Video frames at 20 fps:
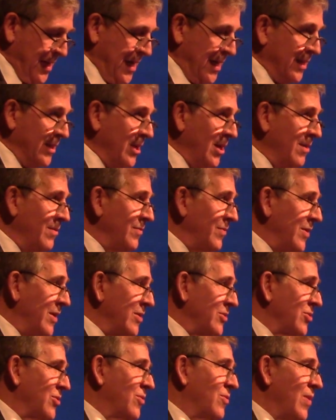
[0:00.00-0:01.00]
And love
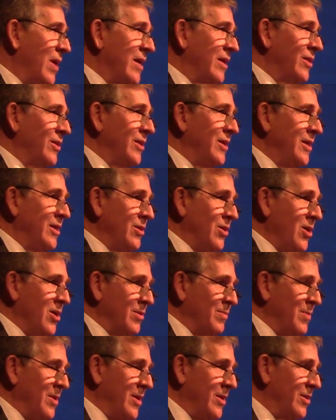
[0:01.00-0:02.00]
has greatly
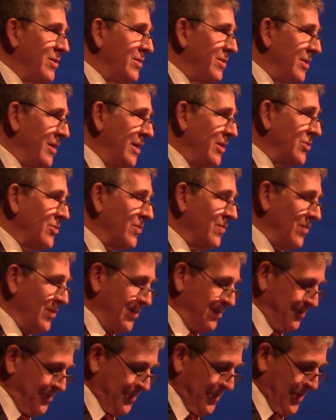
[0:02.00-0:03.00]
augmented each of
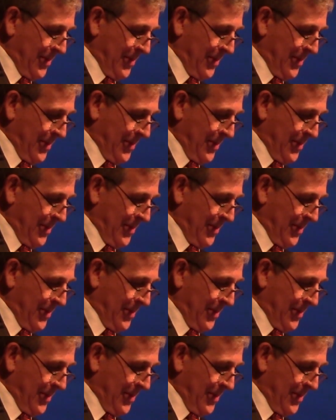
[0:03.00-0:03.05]
them.